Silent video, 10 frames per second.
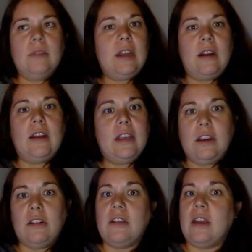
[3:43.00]
cannot
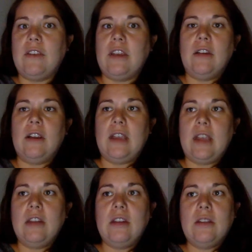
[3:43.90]
hear and you have a hearing
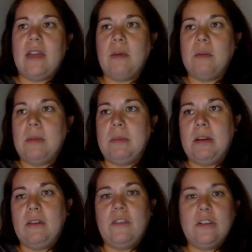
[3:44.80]
aid, that would be
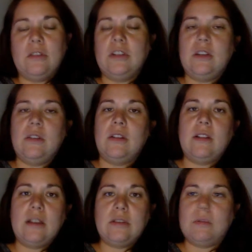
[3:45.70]
beneficial to you in the
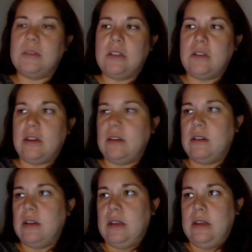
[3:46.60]
classroom so you can
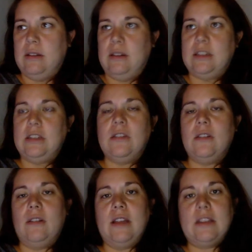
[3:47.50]
listen to
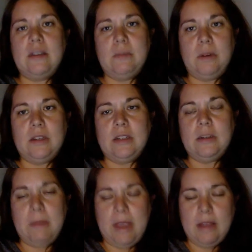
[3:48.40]
the lesson,
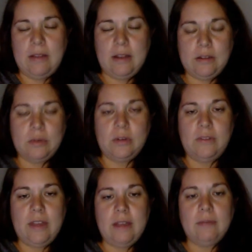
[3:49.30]
participate, that sort of
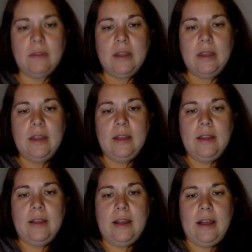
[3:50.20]
thing.
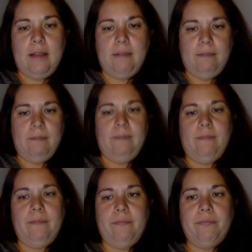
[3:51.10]
Uh,
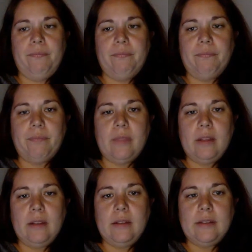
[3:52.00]

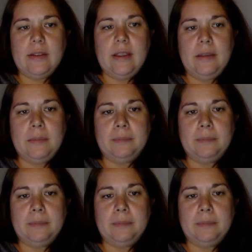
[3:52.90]
let's see.